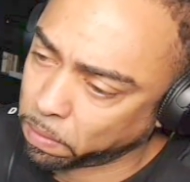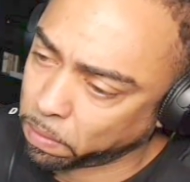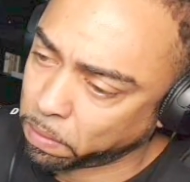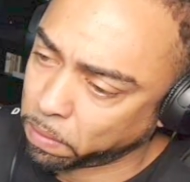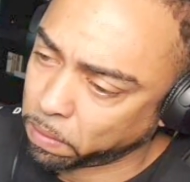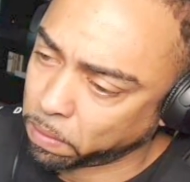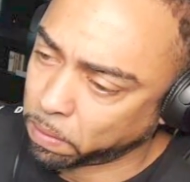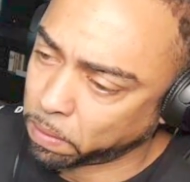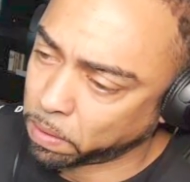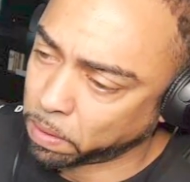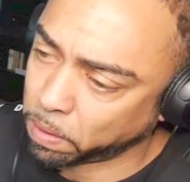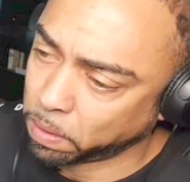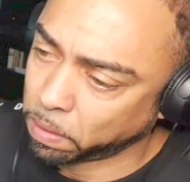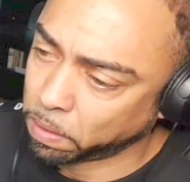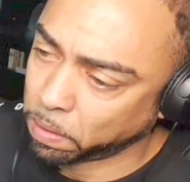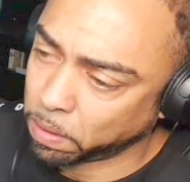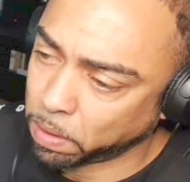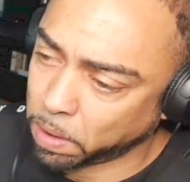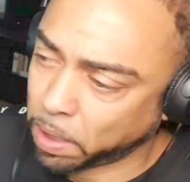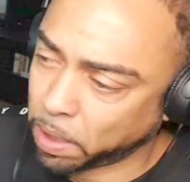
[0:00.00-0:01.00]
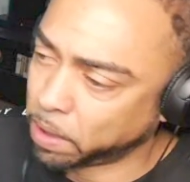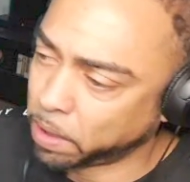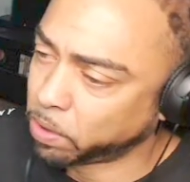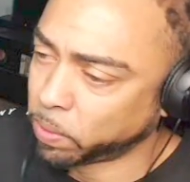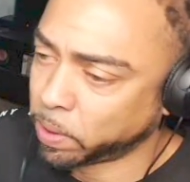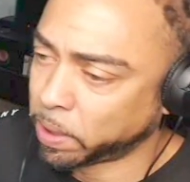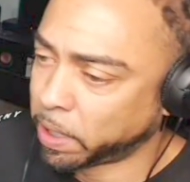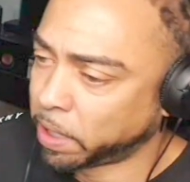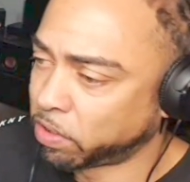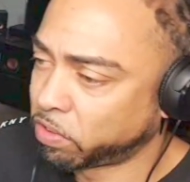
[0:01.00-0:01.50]
Okay, I ain't
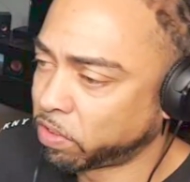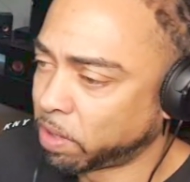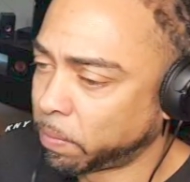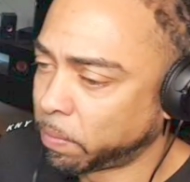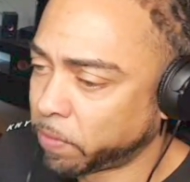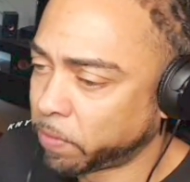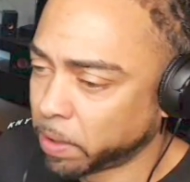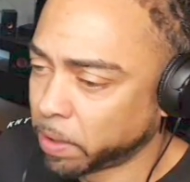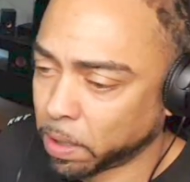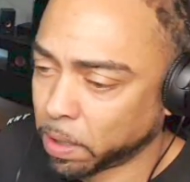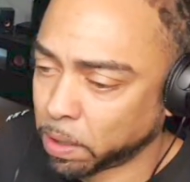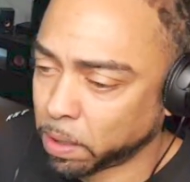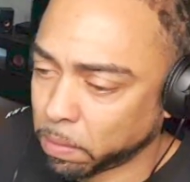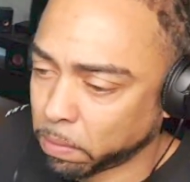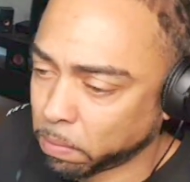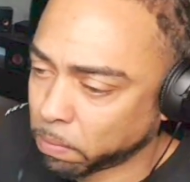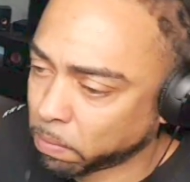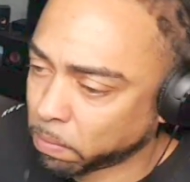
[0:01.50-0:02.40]
doing that job for that.